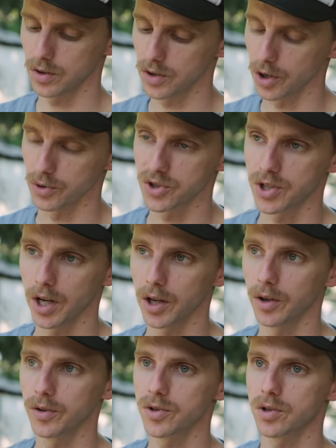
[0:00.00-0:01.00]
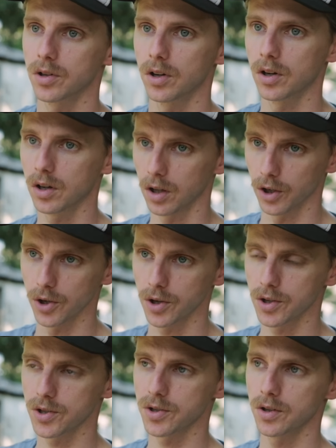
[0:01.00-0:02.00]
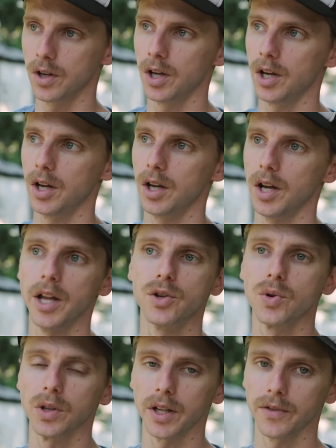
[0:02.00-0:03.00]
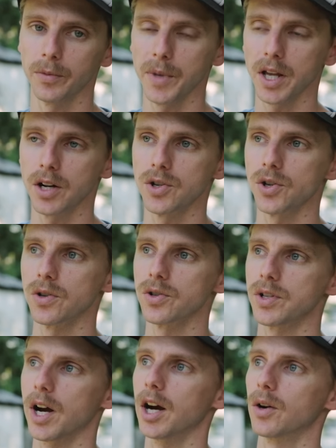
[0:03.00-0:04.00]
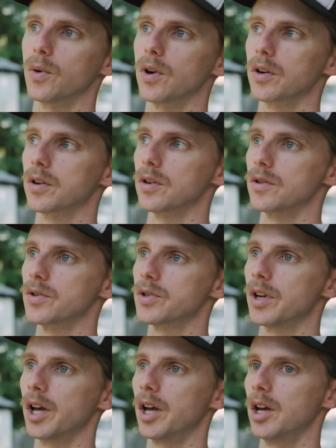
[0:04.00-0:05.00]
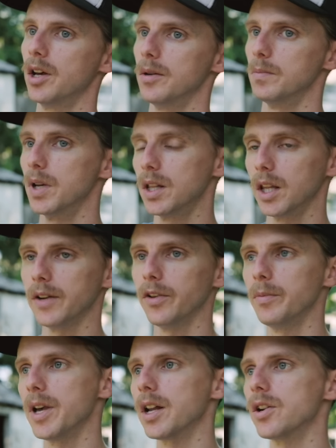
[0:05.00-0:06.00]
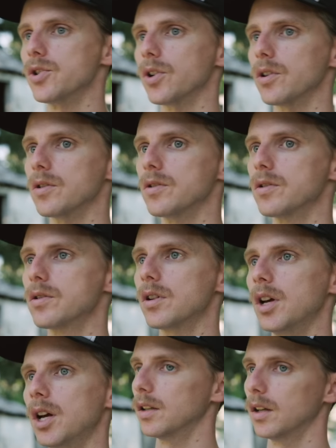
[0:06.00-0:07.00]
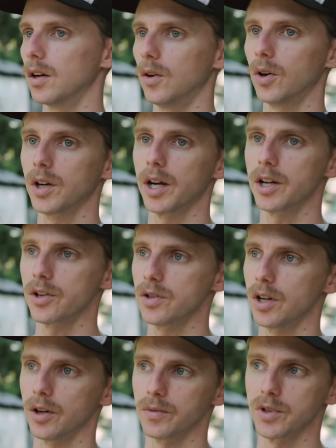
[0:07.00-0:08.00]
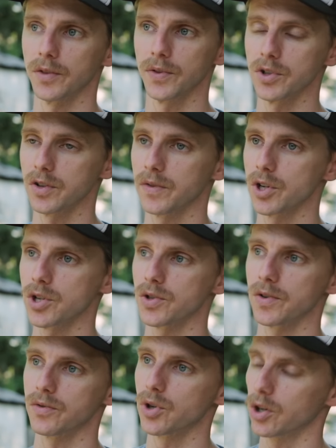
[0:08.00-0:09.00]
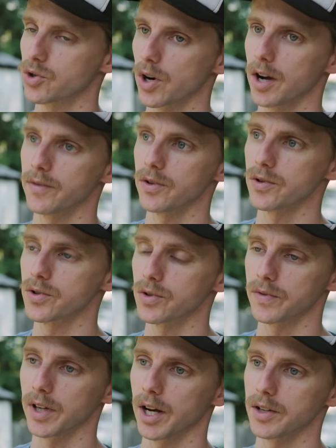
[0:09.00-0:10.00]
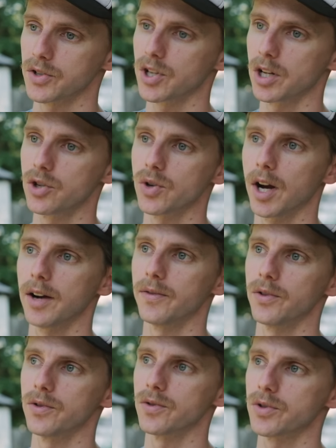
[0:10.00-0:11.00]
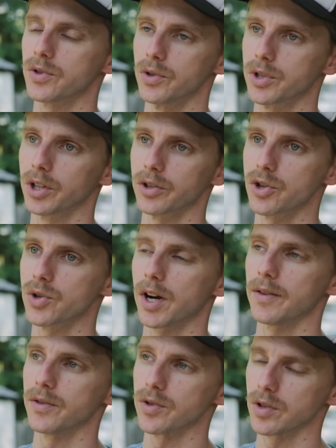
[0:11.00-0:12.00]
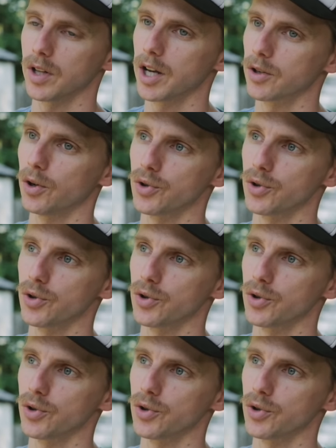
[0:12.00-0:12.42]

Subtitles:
You know, sales, clerks, entry-level managers, dock workers, mid-level managers, all kind of, you know, different divisions of truck drivers. You've got city drivers, utility drivers, line haul